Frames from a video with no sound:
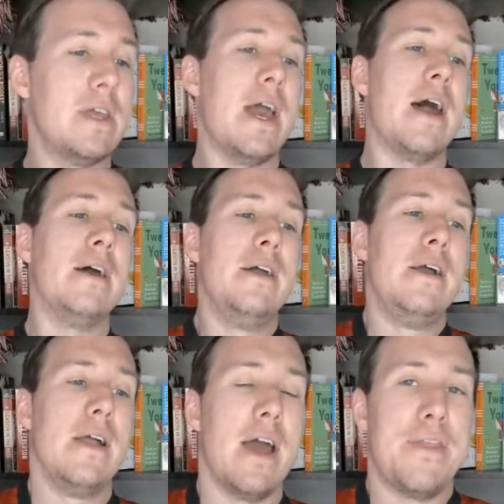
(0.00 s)
Yeah,
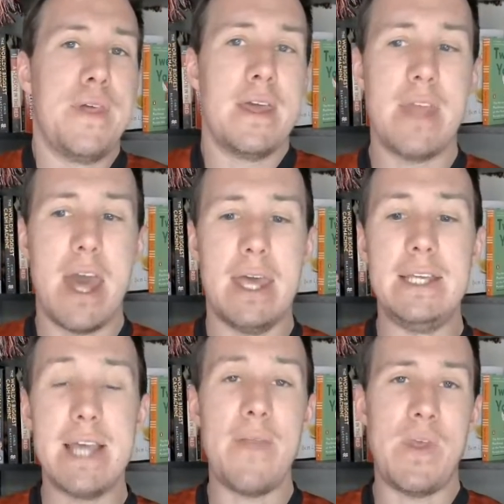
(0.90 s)
I think that
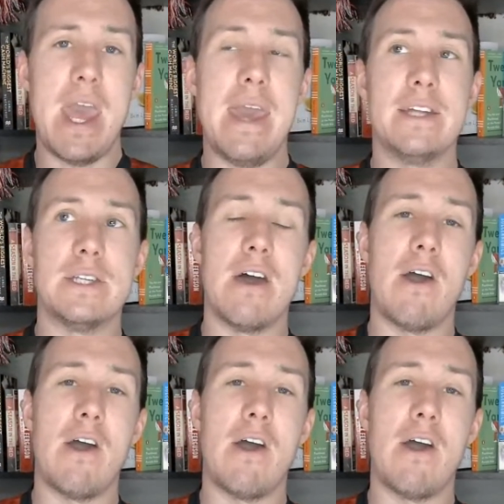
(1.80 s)
he's at the age now.